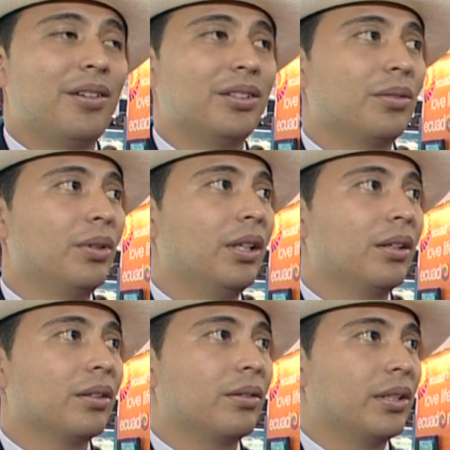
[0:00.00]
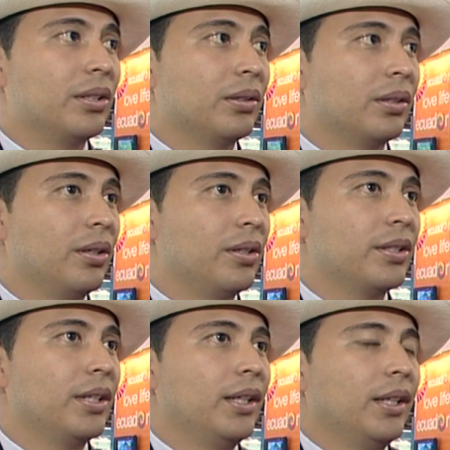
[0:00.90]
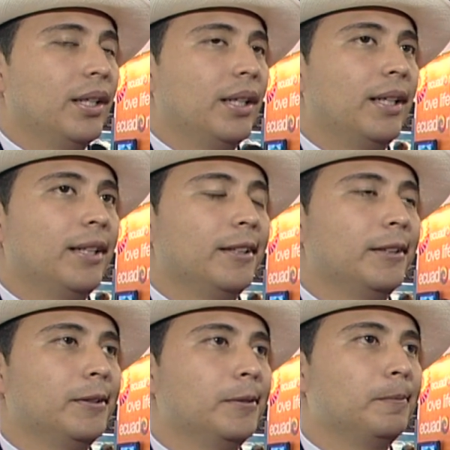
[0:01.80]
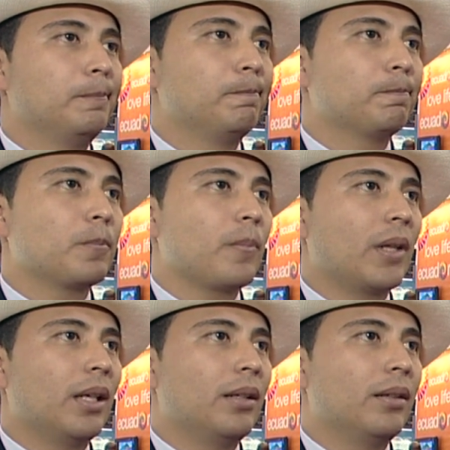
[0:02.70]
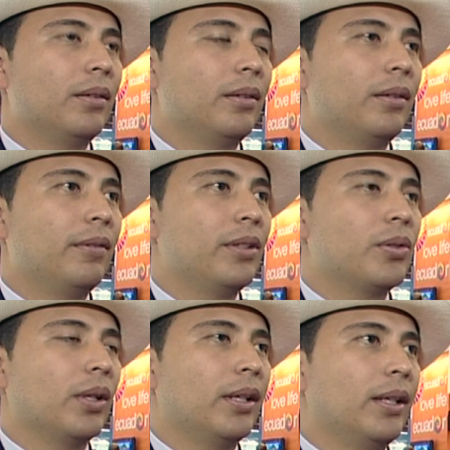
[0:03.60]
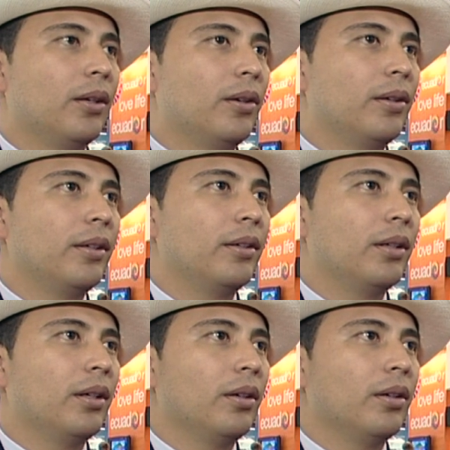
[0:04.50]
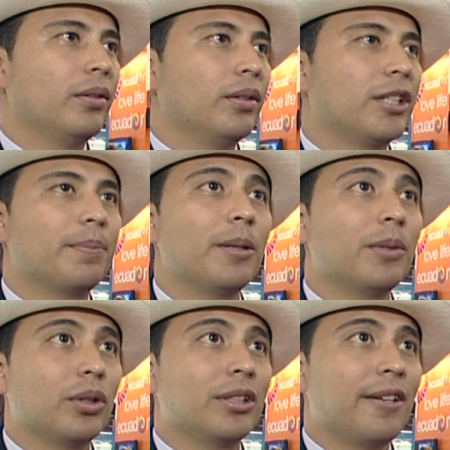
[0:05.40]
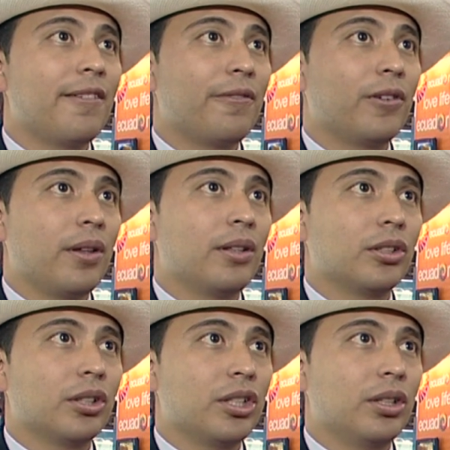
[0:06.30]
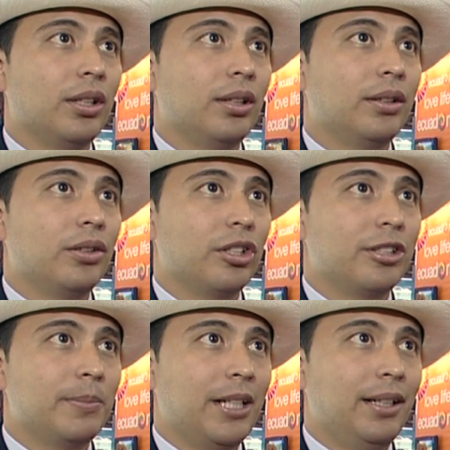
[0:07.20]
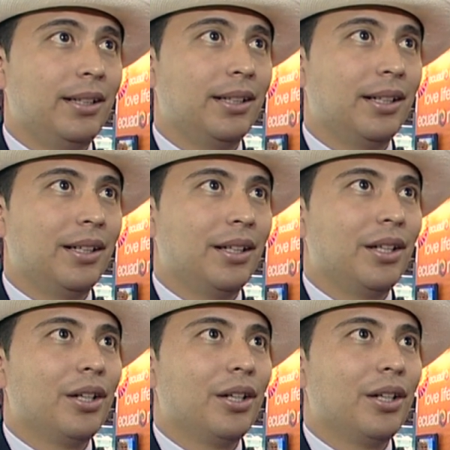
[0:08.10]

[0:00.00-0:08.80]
there's a really good question because um, eventually on on September 27th for the International Tourism Day, mm-hmm.